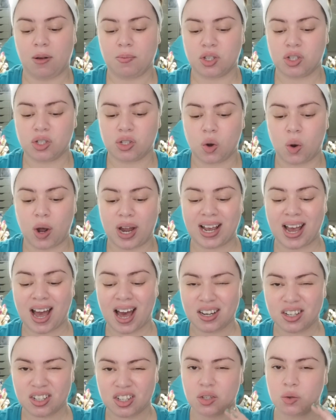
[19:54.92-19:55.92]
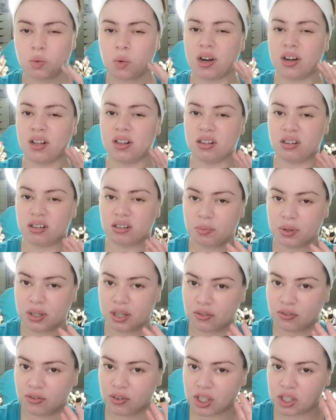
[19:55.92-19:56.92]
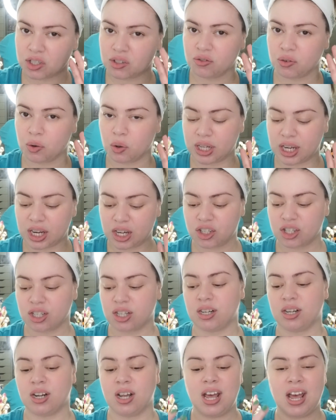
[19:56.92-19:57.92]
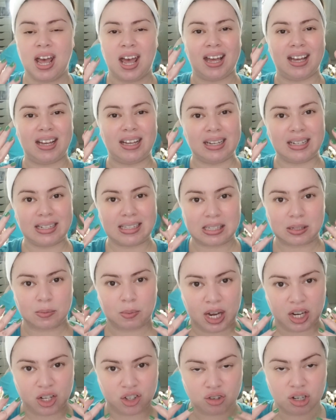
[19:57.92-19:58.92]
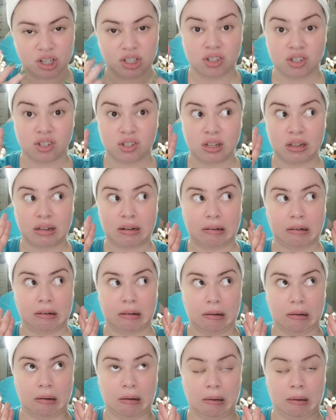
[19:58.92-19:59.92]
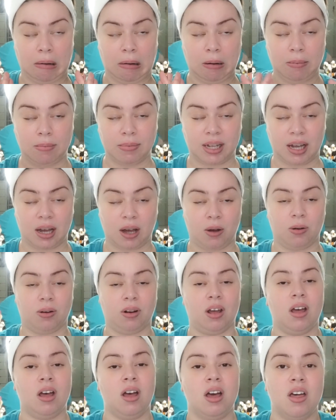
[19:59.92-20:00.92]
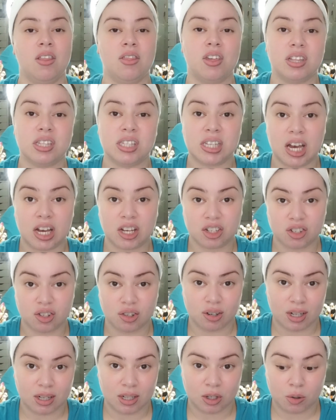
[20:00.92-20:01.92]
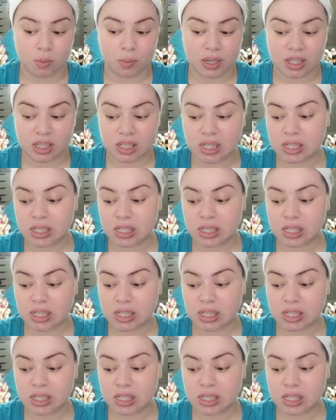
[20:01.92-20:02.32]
So I kind of just want a little bit of exfoliation and get some hydration so that I can calm down the texture a little bit.